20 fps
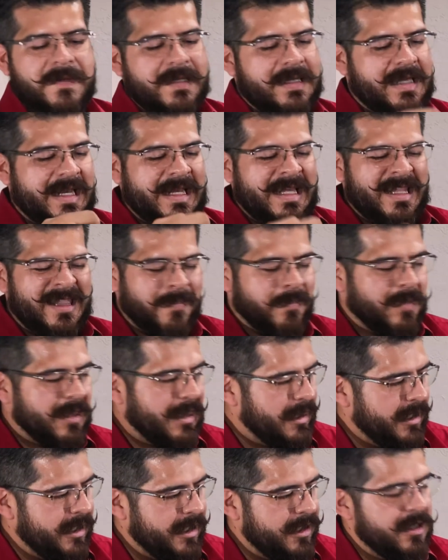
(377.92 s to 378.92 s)
getting them
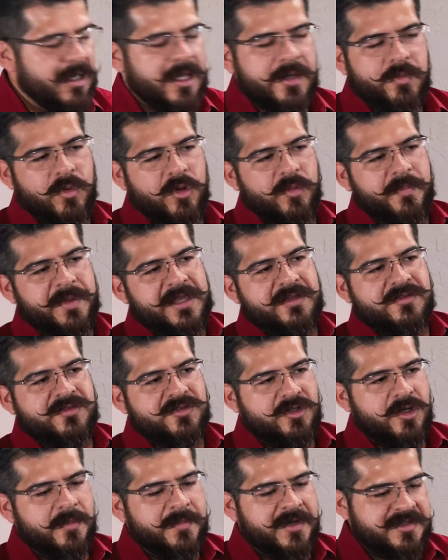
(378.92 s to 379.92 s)
clean, it will be
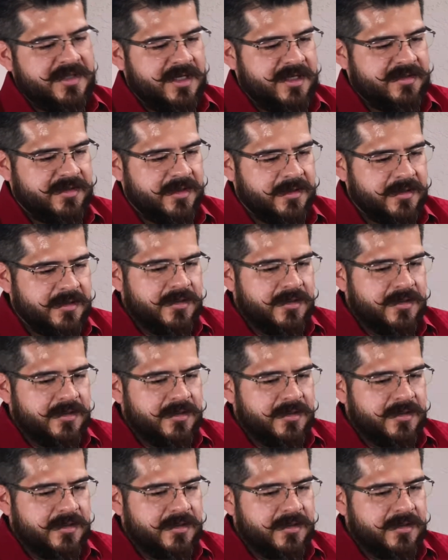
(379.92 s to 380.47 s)
so much easier.